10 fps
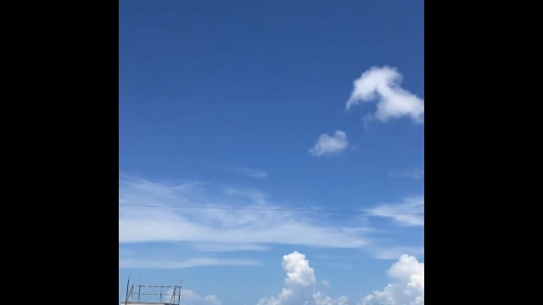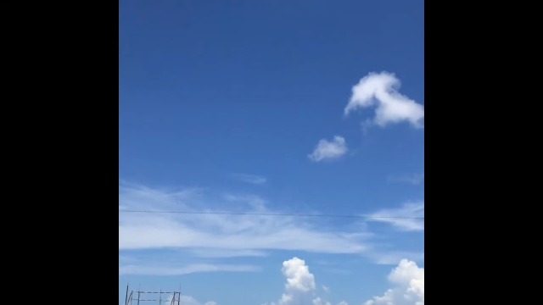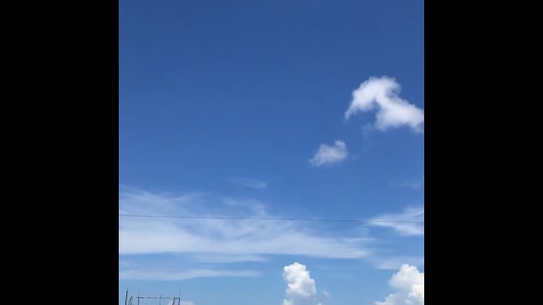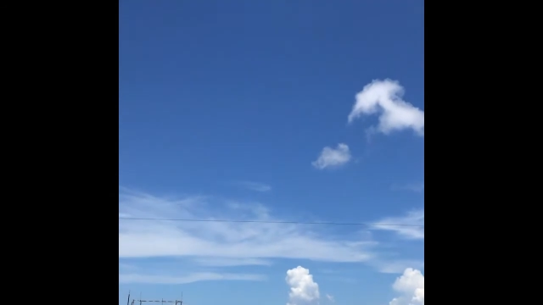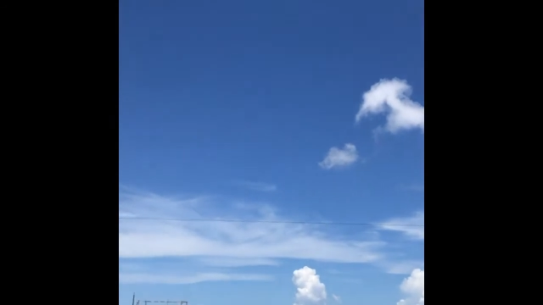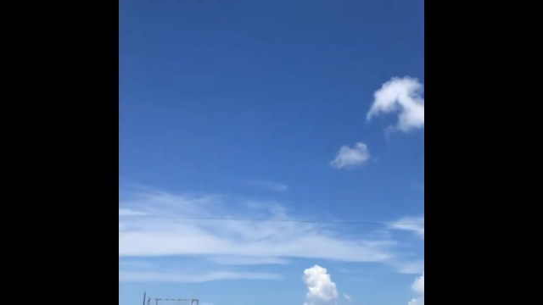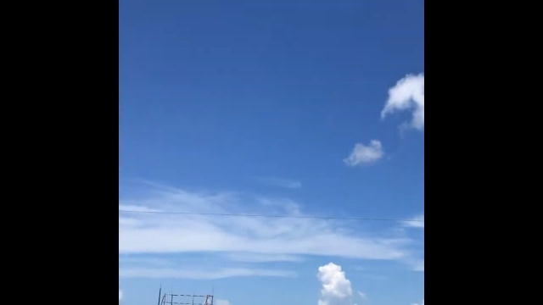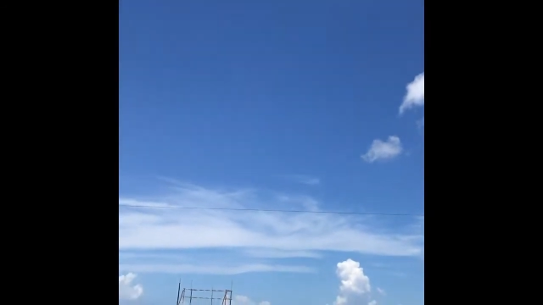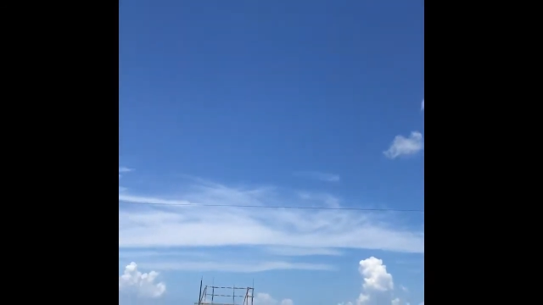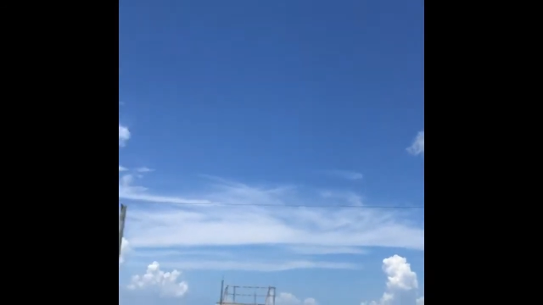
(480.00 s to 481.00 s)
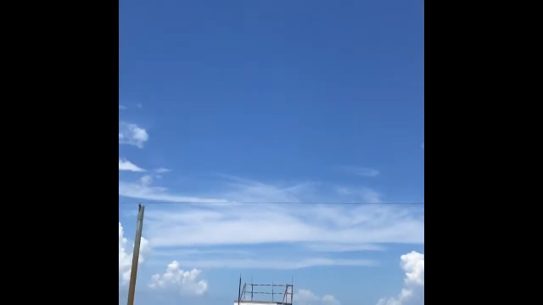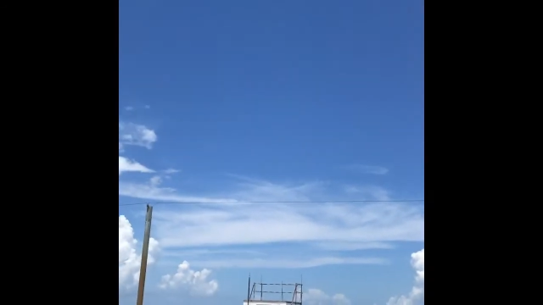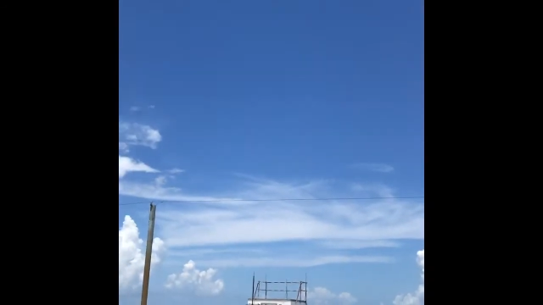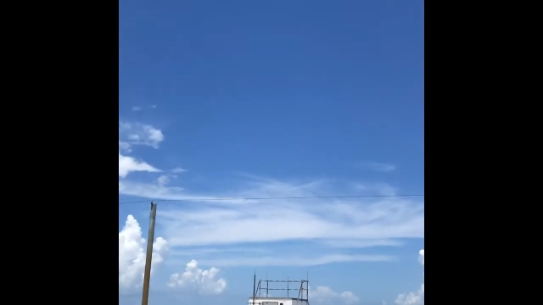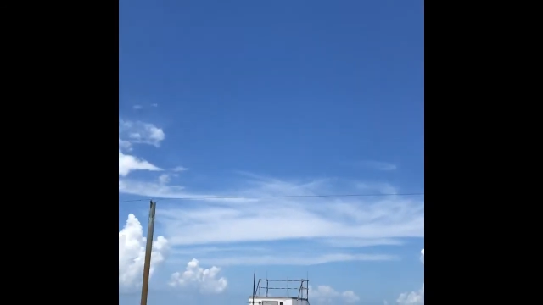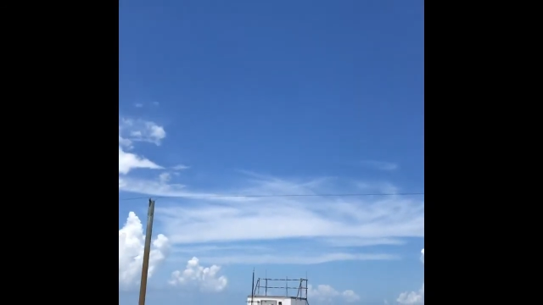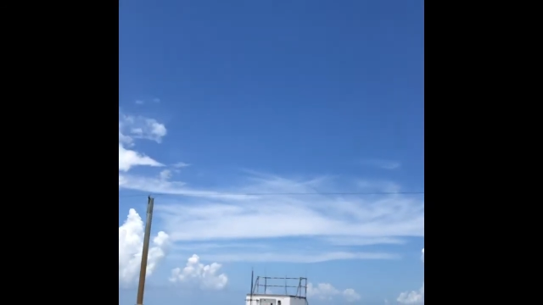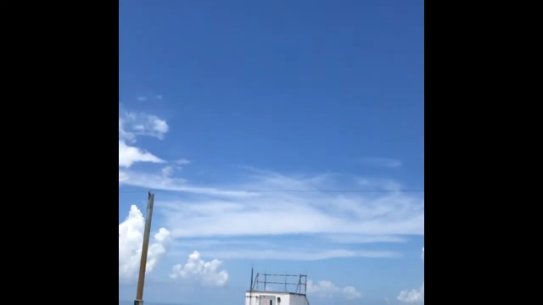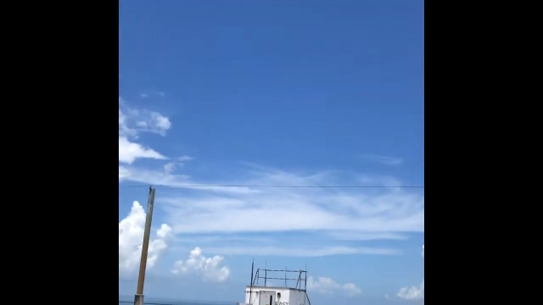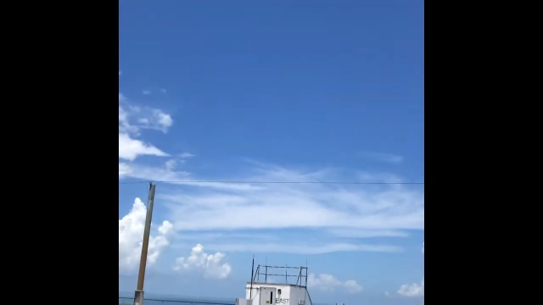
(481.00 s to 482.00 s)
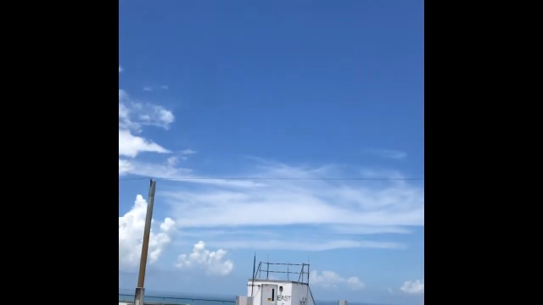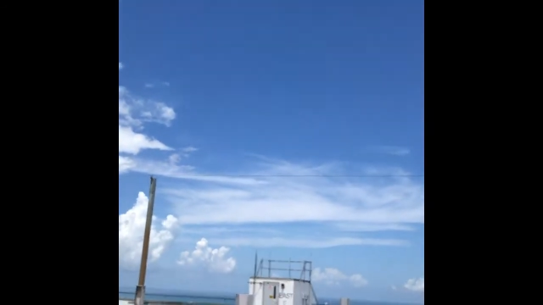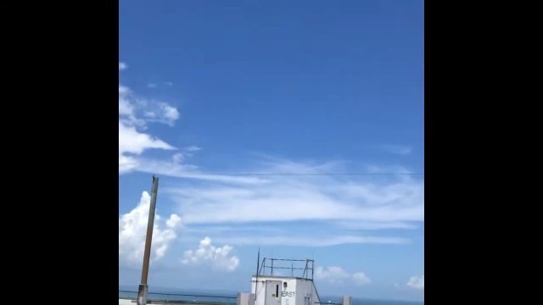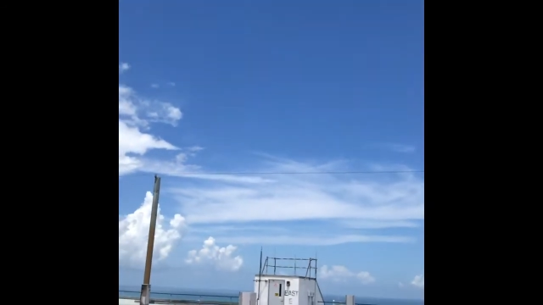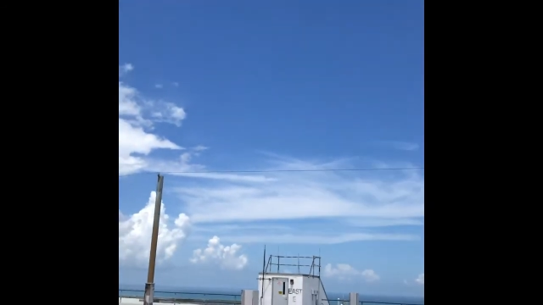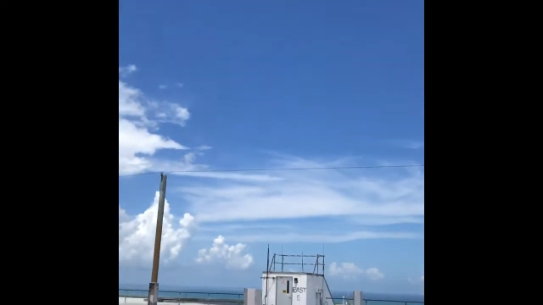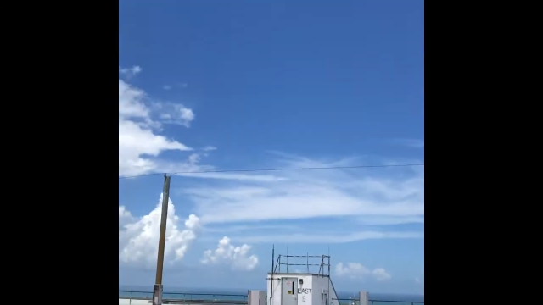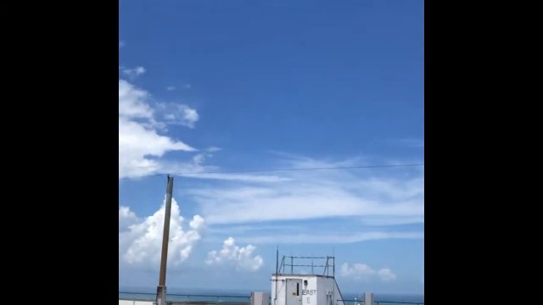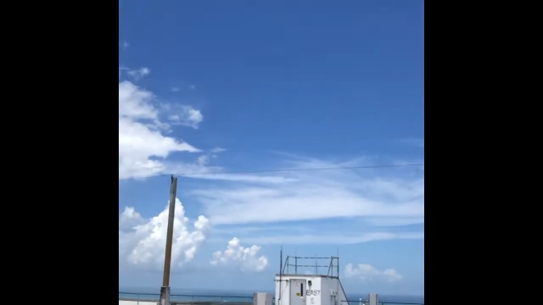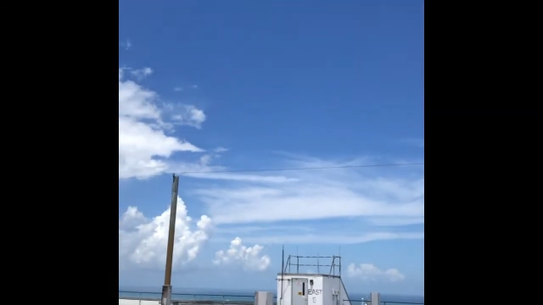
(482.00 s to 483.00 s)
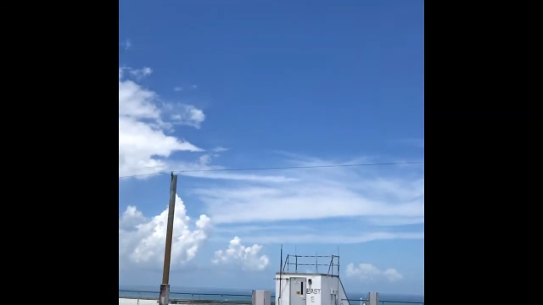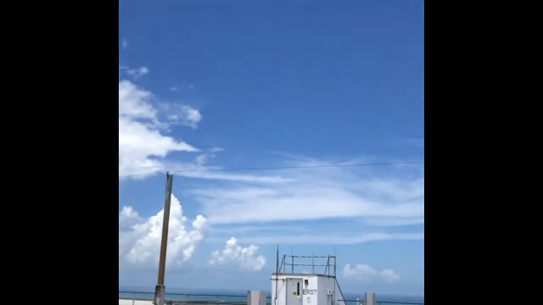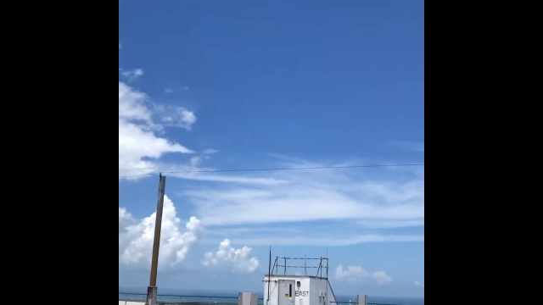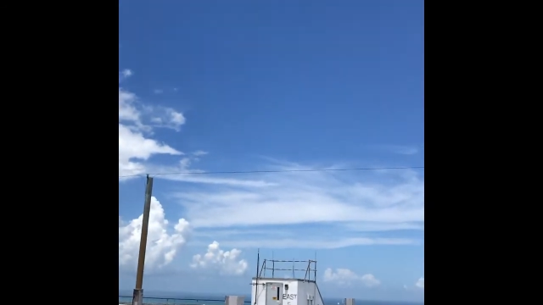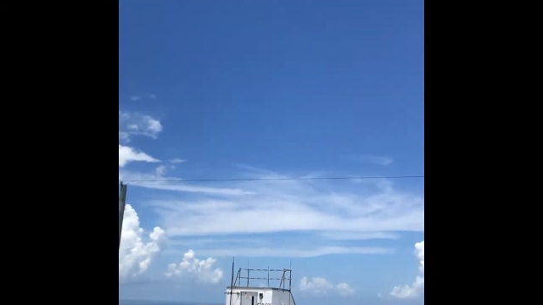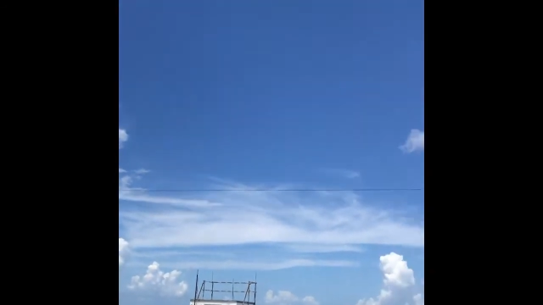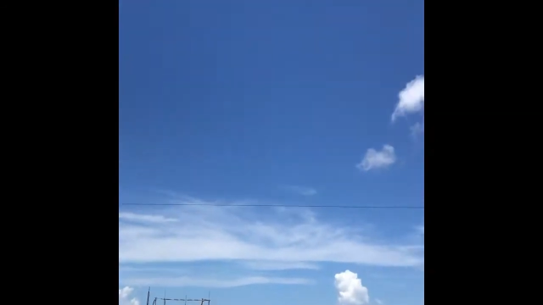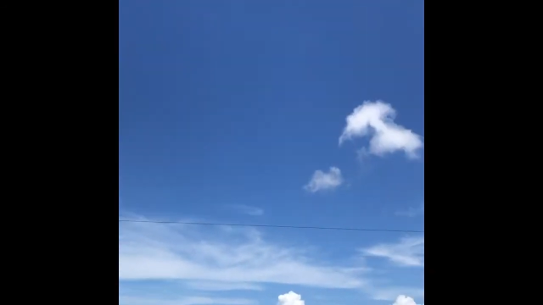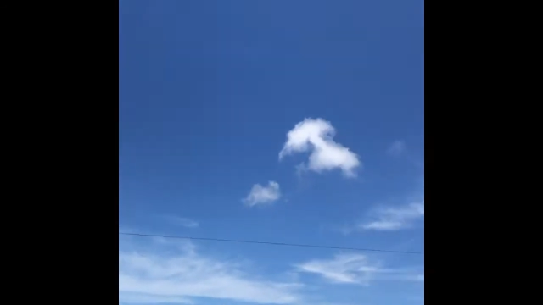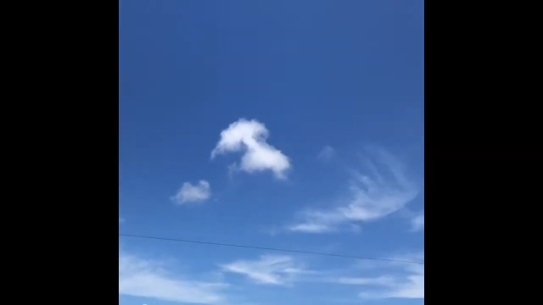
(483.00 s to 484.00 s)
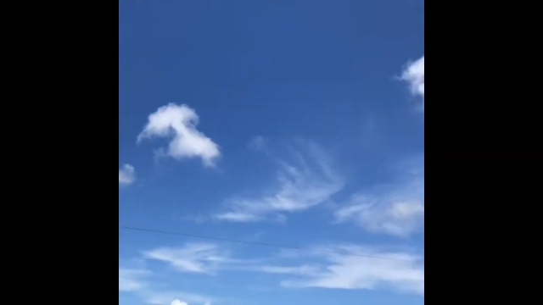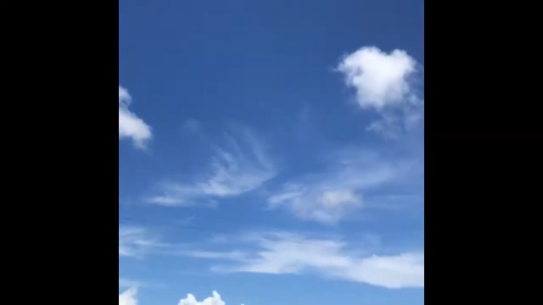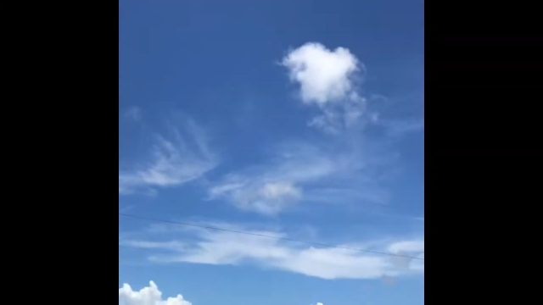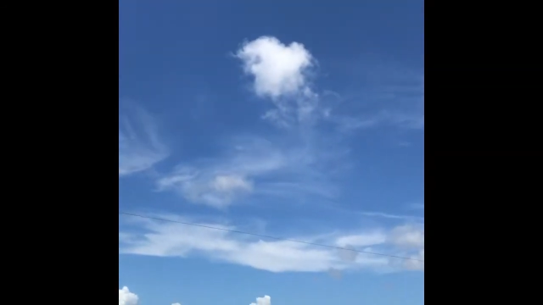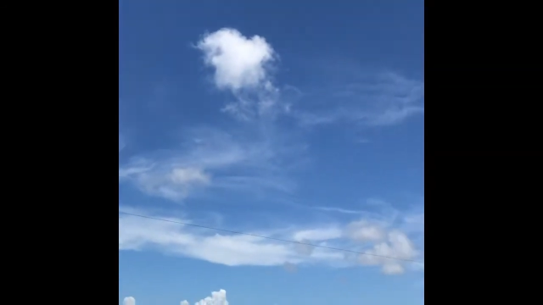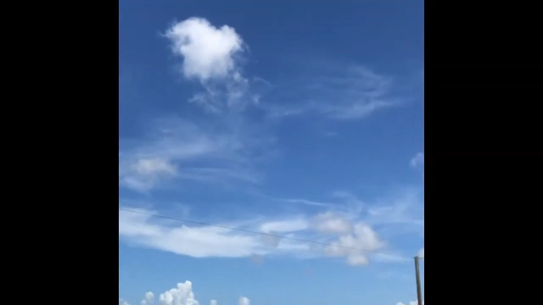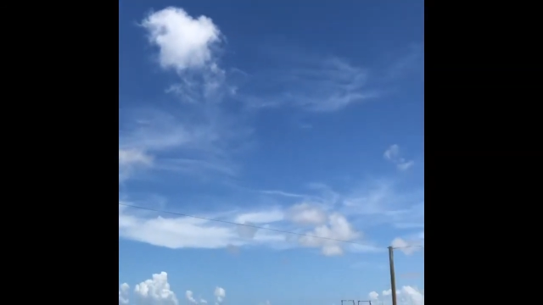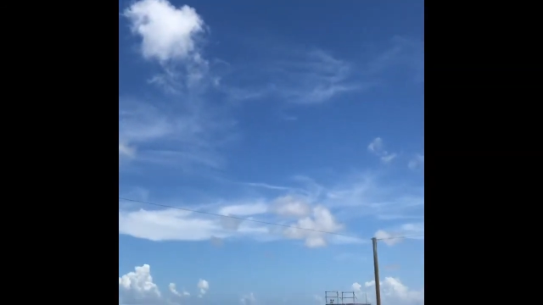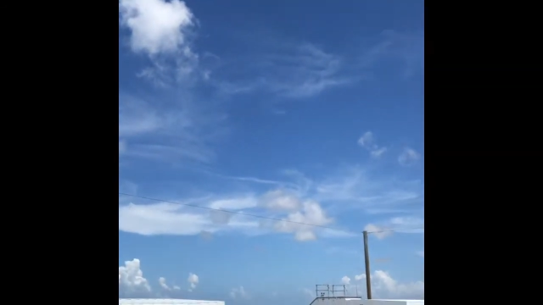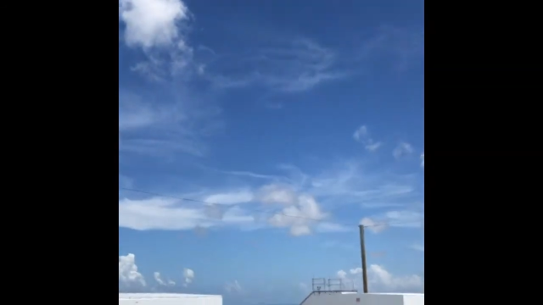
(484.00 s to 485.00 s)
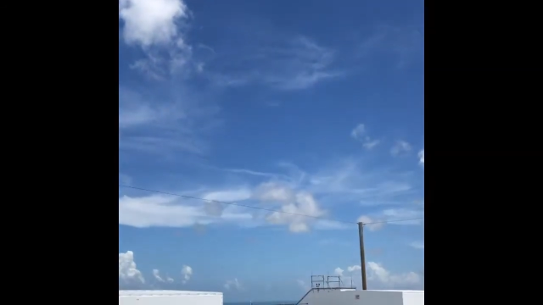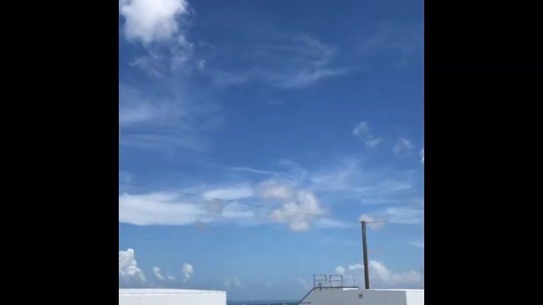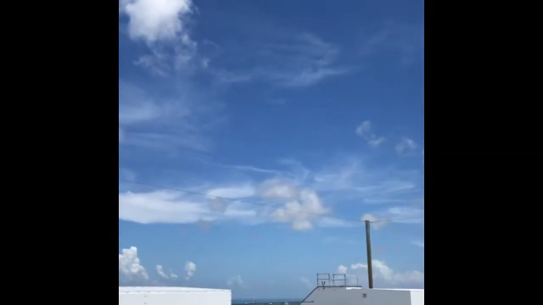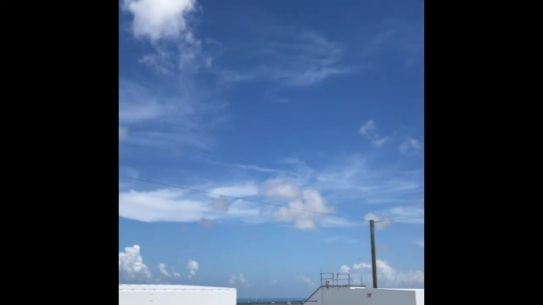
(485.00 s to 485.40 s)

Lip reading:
[unreadable: no face in view]